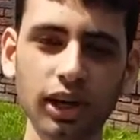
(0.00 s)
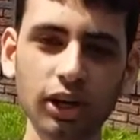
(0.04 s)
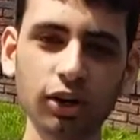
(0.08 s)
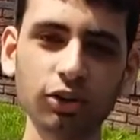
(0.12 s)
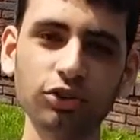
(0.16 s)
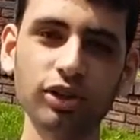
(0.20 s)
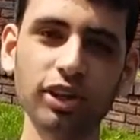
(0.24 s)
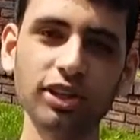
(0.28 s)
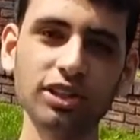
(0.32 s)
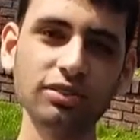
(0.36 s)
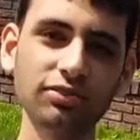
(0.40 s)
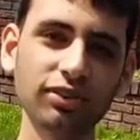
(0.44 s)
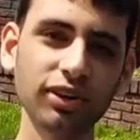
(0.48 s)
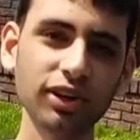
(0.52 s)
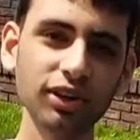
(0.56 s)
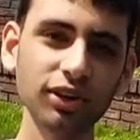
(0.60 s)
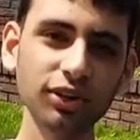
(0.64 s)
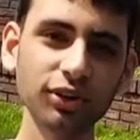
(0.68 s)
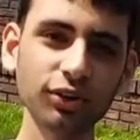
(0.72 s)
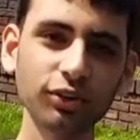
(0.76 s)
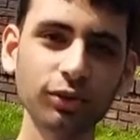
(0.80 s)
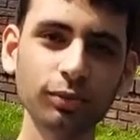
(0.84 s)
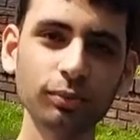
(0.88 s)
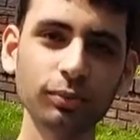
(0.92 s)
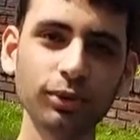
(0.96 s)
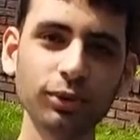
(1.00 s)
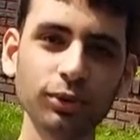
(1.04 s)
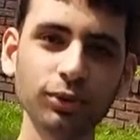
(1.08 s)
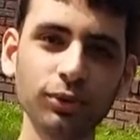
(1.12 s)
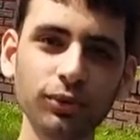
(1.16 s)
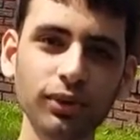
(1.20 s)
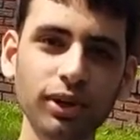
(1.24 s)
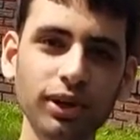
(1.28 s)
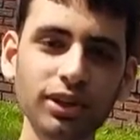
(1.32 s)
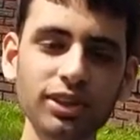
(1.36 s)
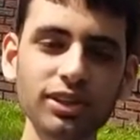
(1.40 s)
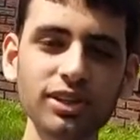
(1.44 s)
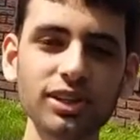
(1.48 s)
I also had to find a good remote.
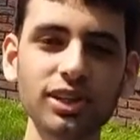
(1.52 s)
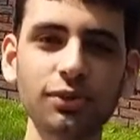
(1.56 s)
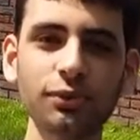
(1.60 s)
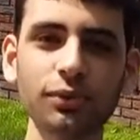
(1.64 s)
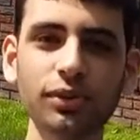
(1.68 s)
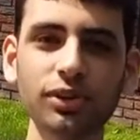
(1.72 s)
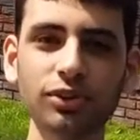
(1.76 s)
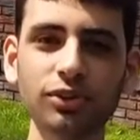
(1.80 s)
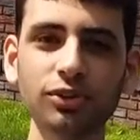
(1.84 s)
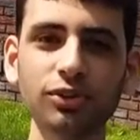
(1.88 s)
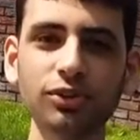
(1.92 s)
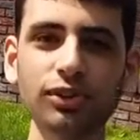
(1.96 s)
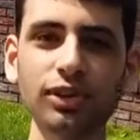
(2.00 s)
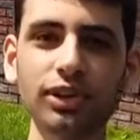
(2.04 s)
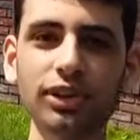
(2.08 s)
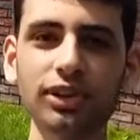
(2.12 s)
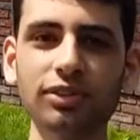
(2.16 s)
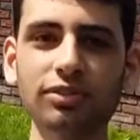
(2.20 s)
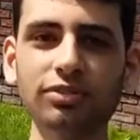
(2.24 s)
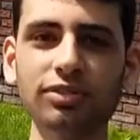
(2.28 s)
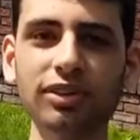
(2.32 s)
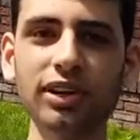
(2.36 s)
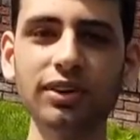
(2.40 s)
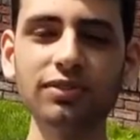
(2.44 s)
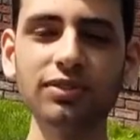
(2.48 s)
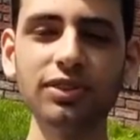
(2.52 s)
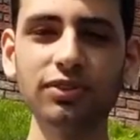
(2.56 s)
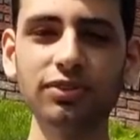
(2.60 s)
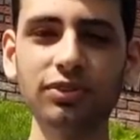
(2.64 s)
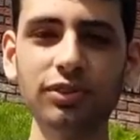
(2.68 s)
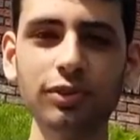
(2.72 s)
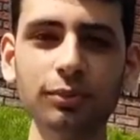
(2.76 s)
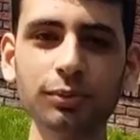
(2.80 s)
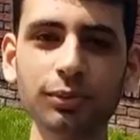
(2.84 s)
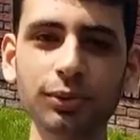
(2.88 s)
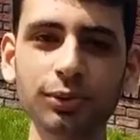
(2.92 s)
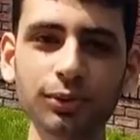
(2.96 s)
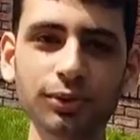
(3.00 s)
I think I went through like 5
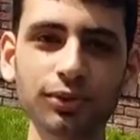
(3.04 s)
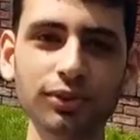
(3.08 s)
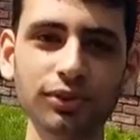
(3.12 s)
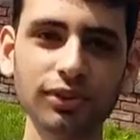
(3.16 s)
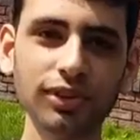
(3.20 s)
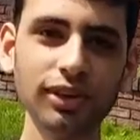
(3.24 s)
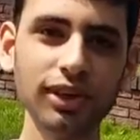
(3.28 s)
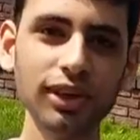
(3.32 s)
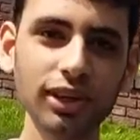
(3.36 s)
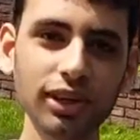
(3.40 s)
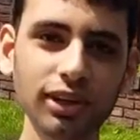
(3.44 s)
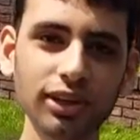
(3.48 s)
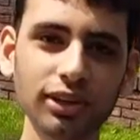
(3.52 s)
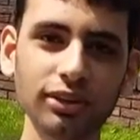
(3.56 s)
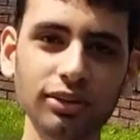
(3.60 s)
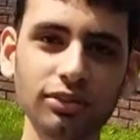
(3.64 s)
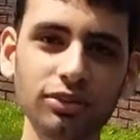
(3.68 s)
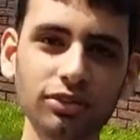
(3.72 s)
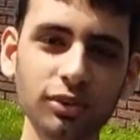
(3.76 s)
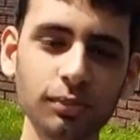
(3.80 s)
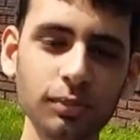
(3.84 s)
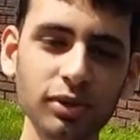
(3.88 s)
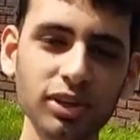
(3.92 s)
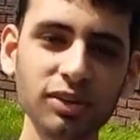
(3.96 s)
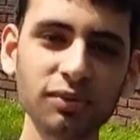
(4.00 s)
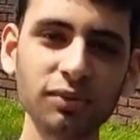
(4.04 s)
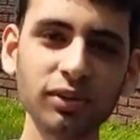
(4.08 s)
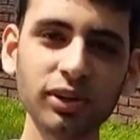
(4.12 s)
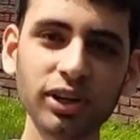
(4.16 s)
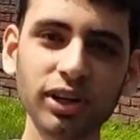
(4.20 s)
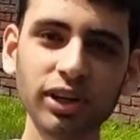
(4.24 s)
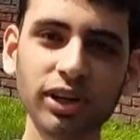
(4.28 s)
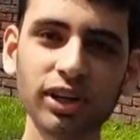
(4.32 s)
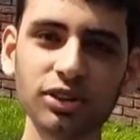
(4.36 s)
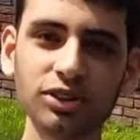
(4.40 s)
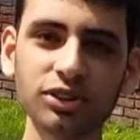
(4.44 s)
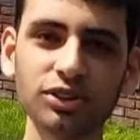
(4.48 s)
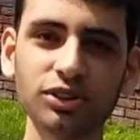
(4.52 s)
different remotes, because some of them are
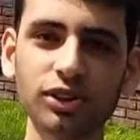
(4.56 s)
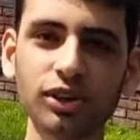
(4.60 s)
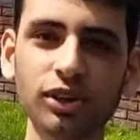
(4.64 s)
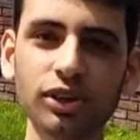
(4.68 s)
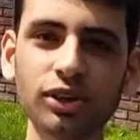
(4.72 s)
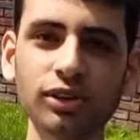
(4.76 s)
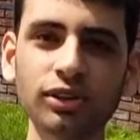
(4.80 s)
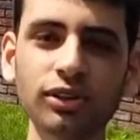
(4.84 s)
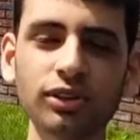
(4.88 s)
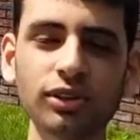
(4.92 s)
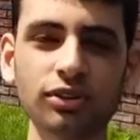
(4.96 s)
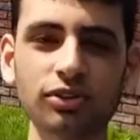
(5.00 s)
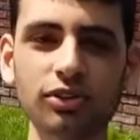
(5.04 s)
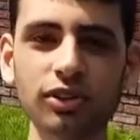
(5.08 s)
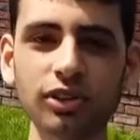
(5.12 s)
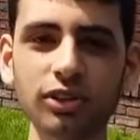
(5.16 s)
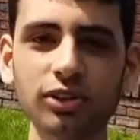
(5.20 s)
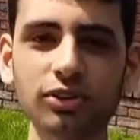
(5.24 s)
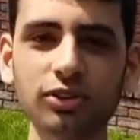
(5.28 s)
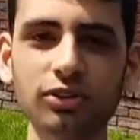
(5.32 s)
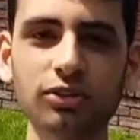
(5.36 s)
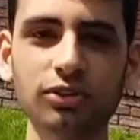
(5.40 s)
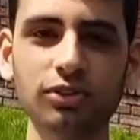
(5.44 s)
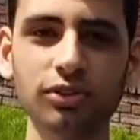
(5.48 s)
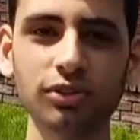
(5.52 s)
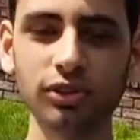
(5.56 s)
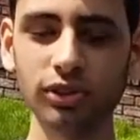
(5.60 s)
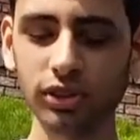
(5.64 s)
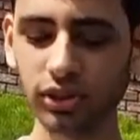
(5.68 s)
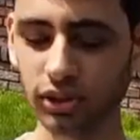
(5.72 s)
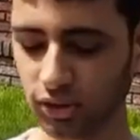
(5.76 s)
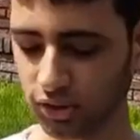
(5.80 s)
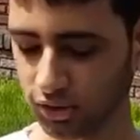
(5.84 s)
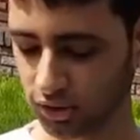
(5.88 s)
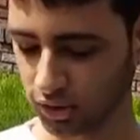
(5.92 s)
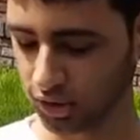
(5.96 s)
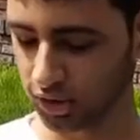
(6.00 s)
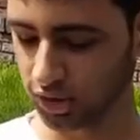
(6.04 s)
not as strong, the signals to
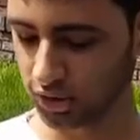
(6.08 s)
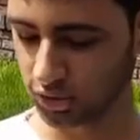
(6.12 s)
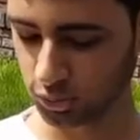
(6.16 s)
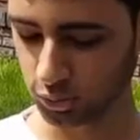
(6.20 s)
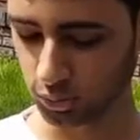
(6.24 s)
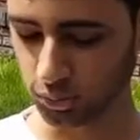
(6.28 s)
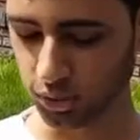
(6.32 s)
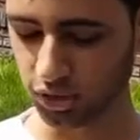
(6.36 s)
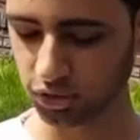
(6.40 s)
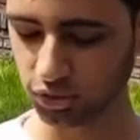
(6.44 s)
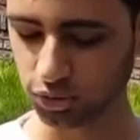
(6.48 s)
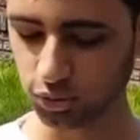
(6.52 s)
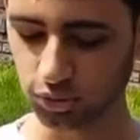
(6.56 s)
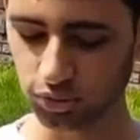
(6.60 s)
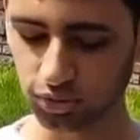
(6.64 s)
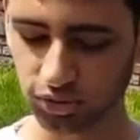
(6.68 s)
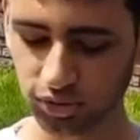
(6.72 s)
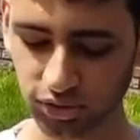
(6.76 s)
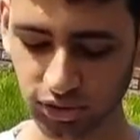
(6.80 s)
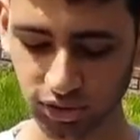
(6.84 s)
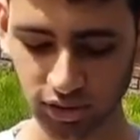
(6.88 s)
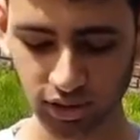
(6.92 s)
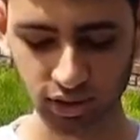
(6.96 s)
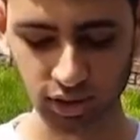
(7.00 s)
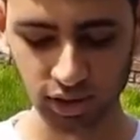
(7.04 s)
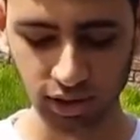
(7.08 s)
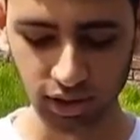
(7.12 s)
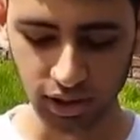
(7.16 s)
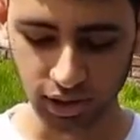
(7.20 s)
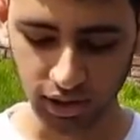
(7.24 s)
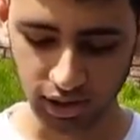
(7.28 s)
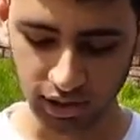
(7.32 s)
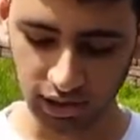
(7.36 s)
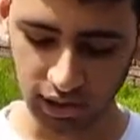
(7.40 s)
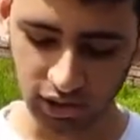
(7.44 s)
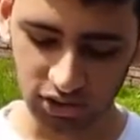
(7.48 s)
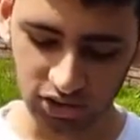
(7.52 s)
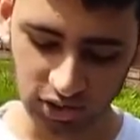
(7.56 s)
the actual Mars rover,
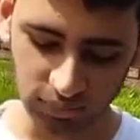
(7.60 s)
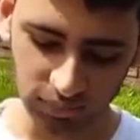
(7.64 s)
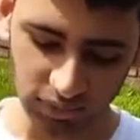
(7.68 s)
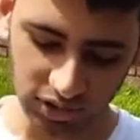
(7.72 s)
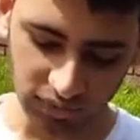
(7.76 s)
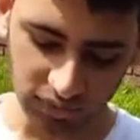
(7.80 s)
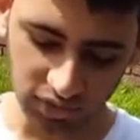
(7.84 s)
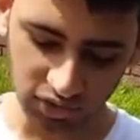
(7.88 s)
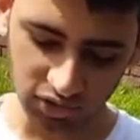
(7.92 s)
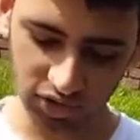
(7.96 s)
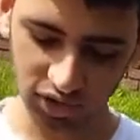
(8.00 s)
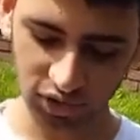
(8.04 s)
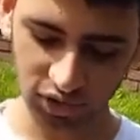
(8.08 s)
and sometimes